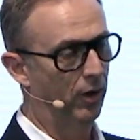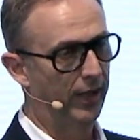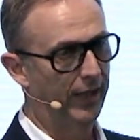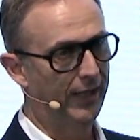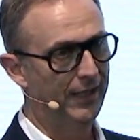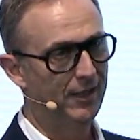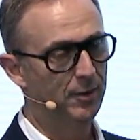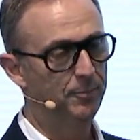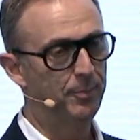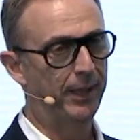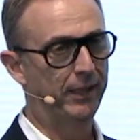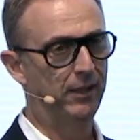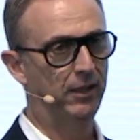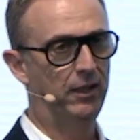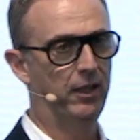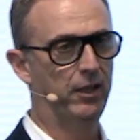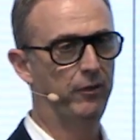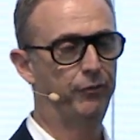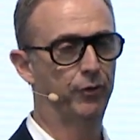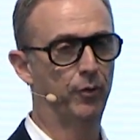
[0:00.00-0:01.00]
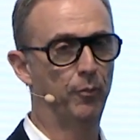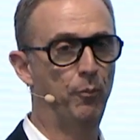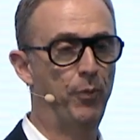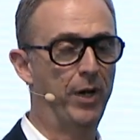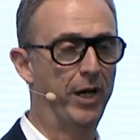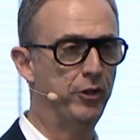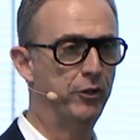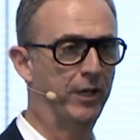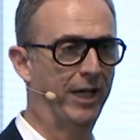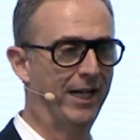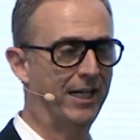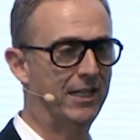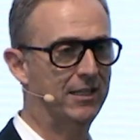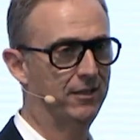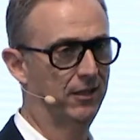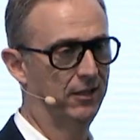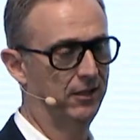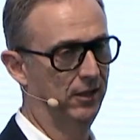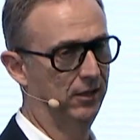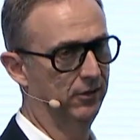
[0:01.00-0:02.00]
independently from where you
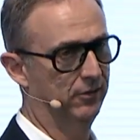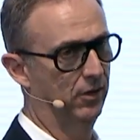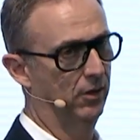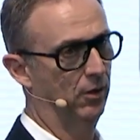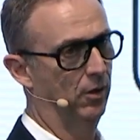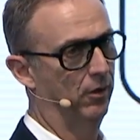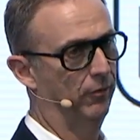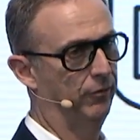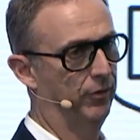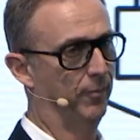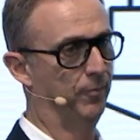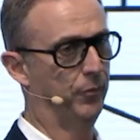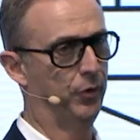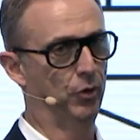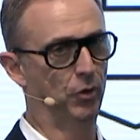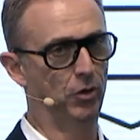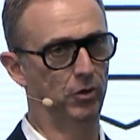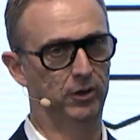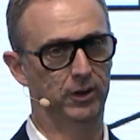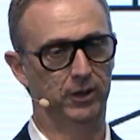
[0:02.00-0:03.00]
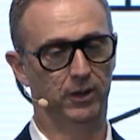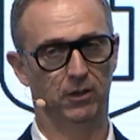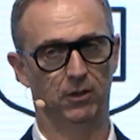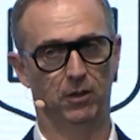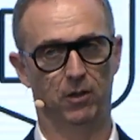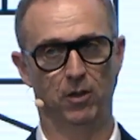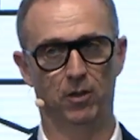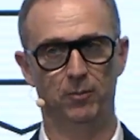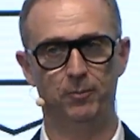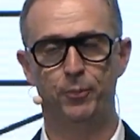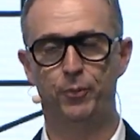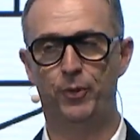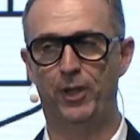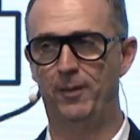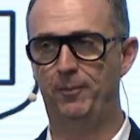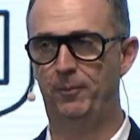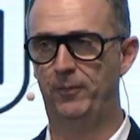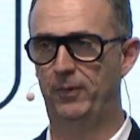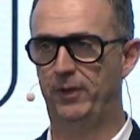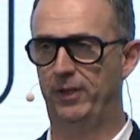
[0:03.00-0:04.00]
access it, from your
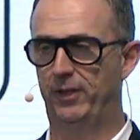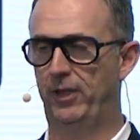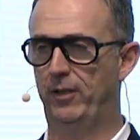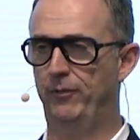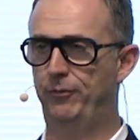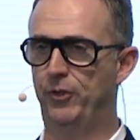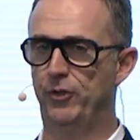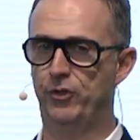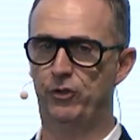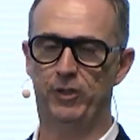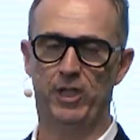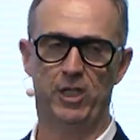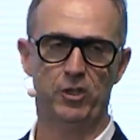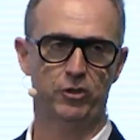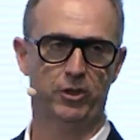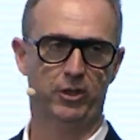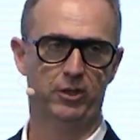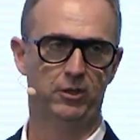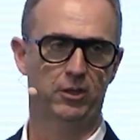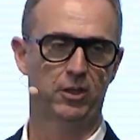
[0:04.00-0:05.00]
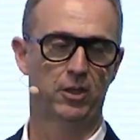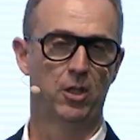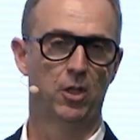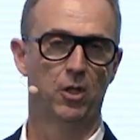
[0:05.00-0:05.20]
on-prem infrastructure